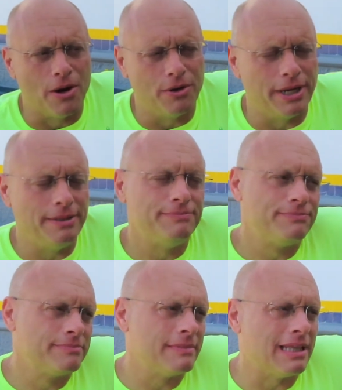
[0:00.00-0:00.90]
coating,
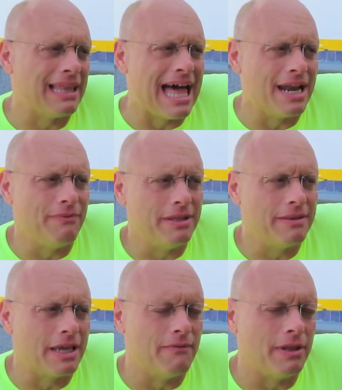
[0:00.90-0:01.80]
a lot of it.
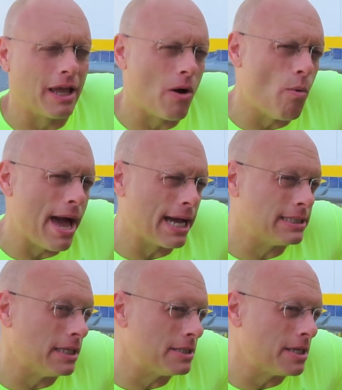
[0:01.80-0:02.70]
Think of it like a
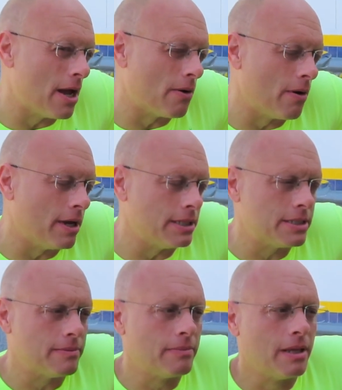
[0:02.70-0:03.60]
wax on steroids.
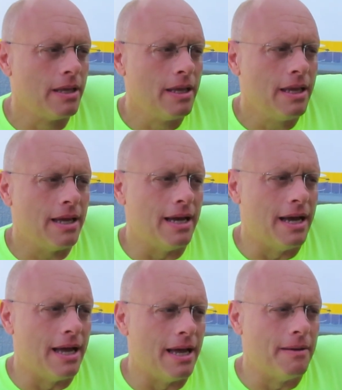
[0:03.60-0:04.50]

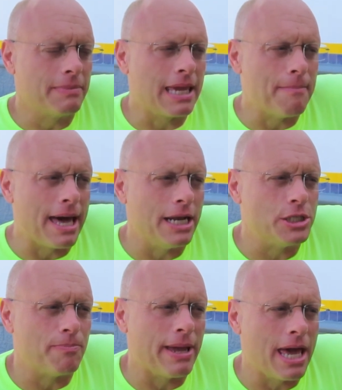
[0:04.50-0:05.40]
Um, came out of
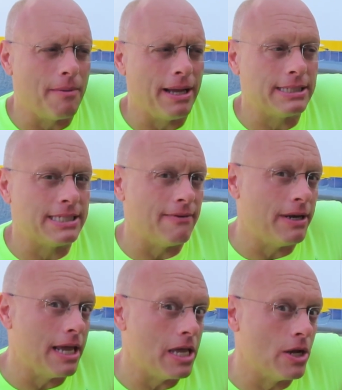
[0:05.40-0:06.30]
Japan about seven,
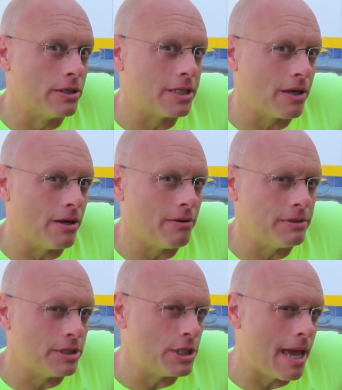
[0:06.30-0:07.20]
eight years ago.
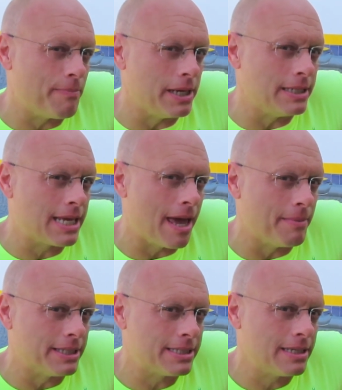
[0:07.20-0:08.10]
Was a Japanese
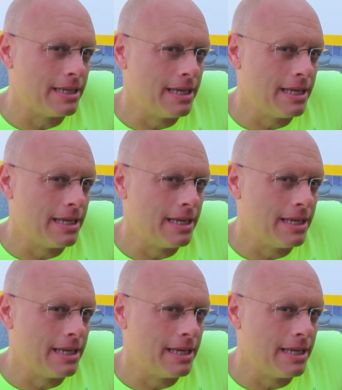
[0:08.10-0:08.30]
chemist,